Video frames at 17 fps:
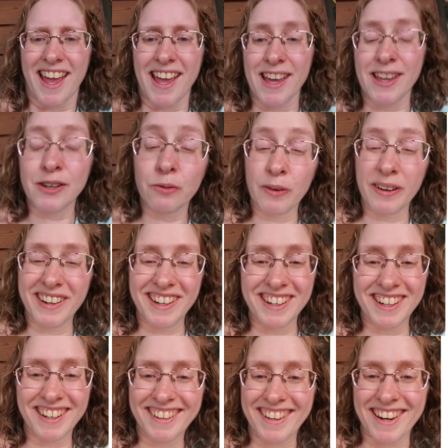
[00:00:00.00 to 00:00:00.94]
and
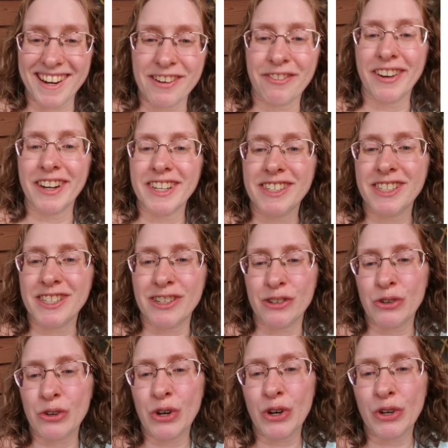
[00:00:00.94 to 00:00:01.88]
we're getting ready
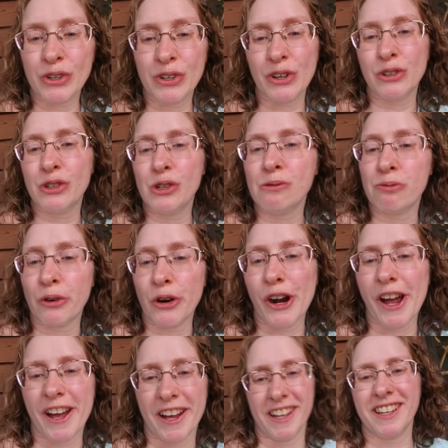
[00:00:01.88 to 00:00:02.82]
to go to
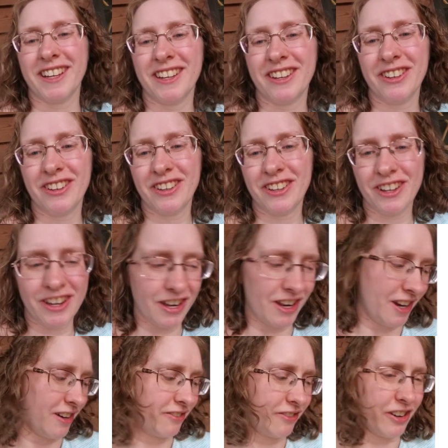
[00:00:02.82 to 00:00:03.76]
Prague
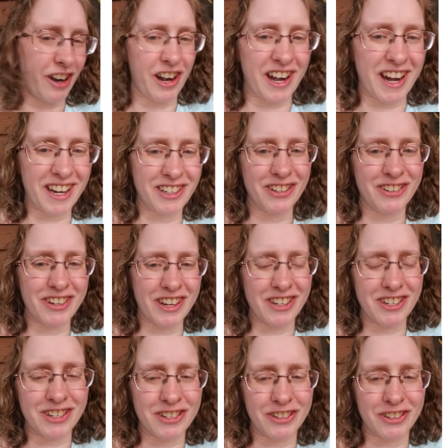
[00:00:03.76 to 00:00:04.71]
for our egg
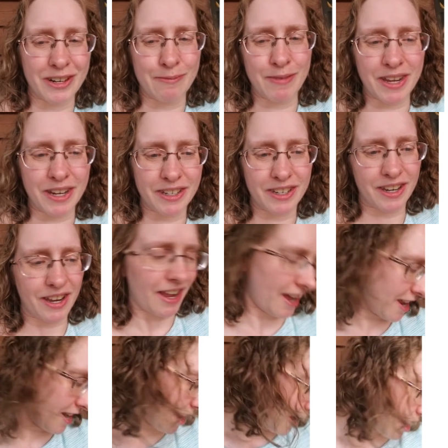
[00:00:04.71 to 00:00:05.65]
donation treatment,
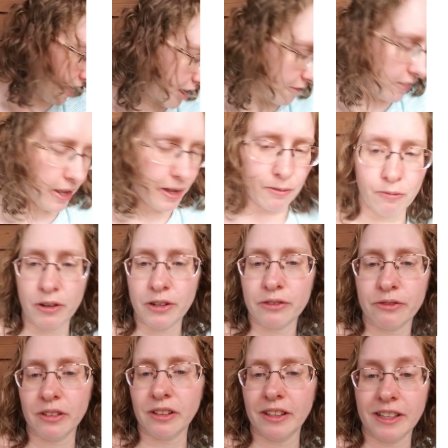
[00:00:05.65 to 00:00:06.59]
and I have a
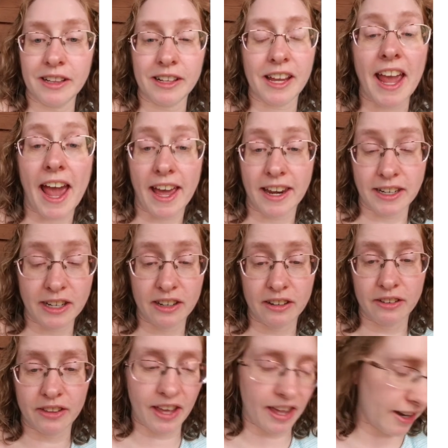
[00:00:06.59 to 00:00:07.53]
wonderful little cat
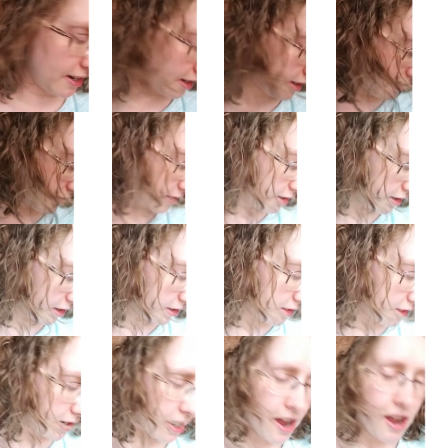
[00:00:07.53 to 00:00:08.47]
here that is
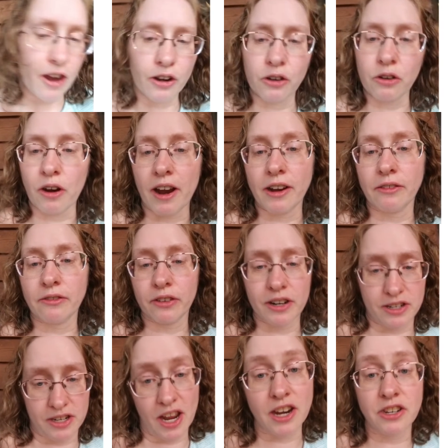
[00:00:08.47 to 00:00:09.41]
just crying
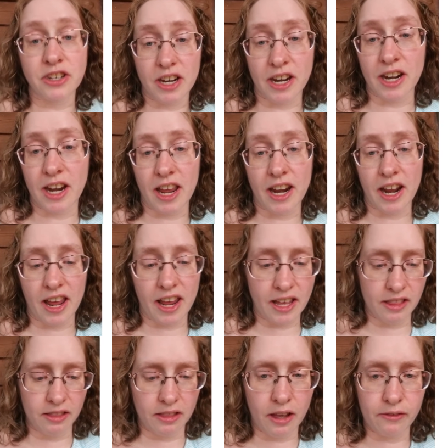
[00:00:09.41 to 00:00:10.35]
for attention, and
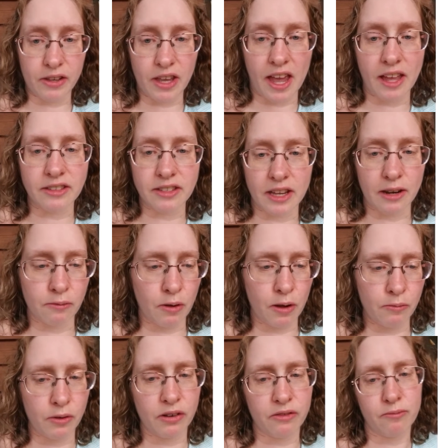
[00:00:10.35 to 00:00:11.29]
I love cats
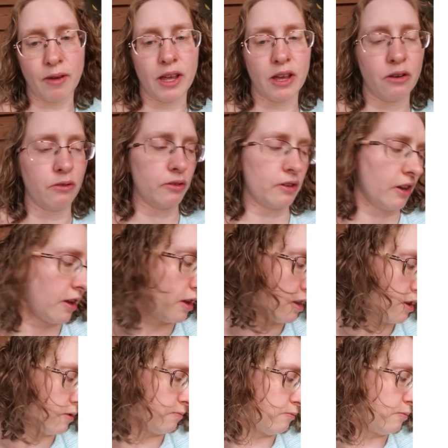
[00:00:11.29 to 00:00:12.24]
and want one of my own,
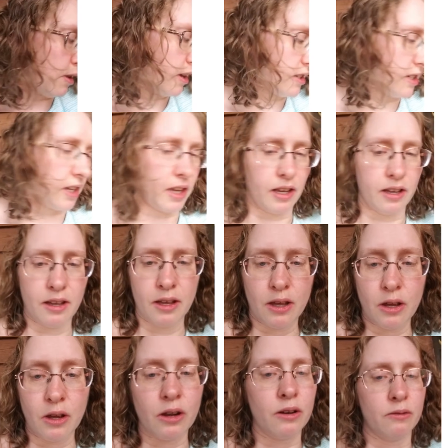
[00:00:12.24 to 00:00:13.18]
but
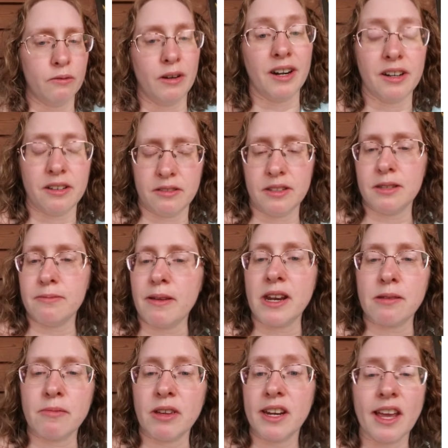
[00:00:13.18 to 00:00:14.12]
we're
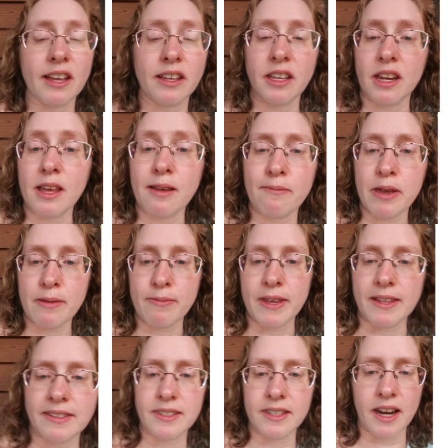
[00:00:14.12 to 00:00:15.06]
spending money on getting a
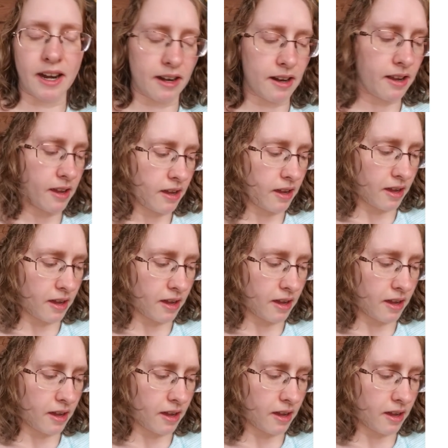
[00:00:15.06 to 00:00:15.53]
baby instead.